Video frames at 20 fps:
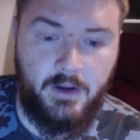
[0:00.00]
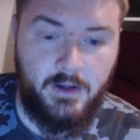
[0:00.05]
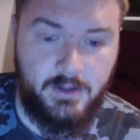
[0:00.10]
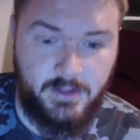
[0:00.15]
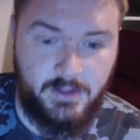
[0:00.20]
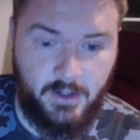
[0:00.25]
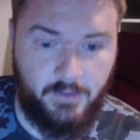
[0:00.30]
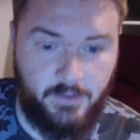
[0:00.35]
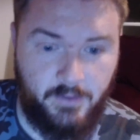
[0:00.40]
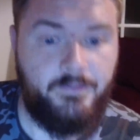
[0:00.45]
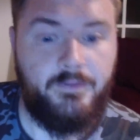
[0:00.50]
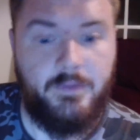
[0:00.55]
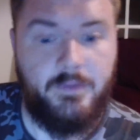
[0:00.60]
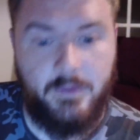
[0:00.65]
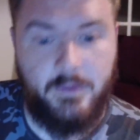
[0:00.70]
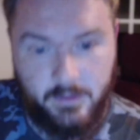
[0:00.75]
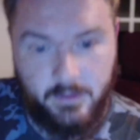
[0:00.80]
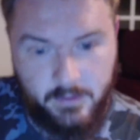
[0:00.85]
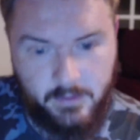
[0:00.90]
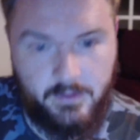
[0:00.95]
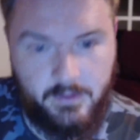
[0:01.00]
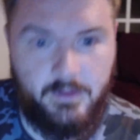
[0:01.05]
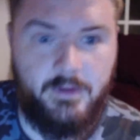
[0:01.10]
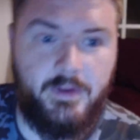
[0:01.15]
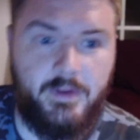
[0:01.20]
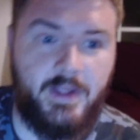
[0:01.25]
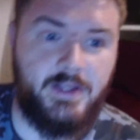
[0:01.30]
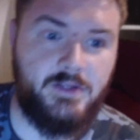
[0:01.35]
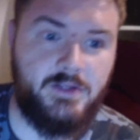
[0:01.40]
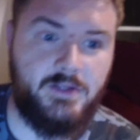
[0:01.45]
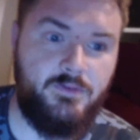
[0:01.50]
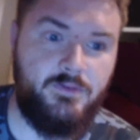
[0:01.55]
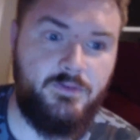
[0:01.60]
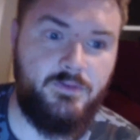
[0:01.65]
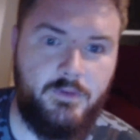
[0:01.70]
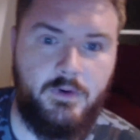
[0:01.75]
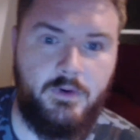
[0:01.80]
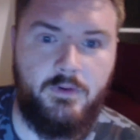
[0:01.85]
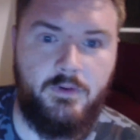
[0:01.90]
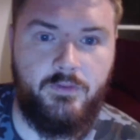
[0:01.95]
So, let's
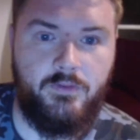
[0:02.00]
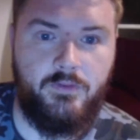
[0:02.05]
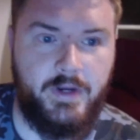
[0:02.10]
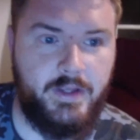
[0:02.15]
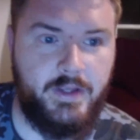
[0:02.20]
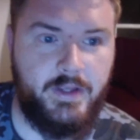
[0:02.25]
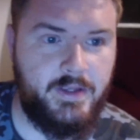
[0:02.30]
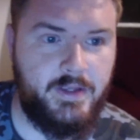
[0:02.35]
read